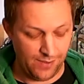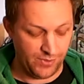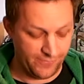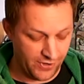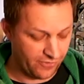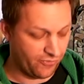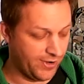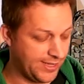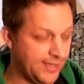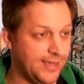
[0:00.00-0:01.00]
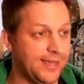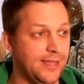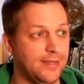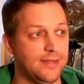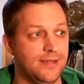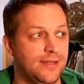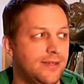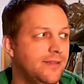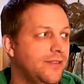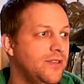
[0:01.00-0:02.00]
with First Strike in
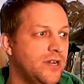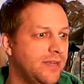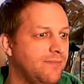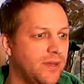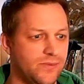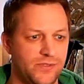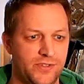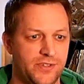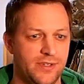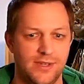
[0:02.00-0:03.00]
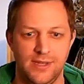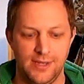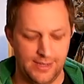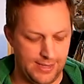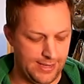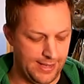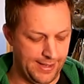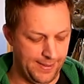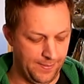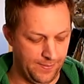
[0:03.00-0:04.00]
9 months
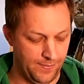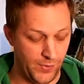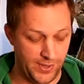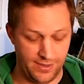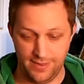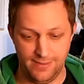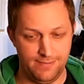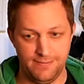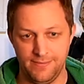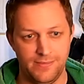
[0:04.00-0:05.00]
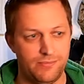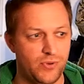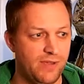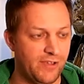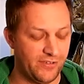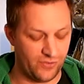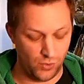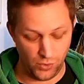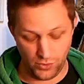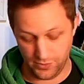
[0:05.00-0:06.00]
with previous
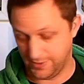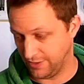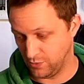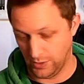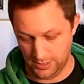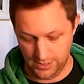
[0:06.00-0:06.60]
or this one.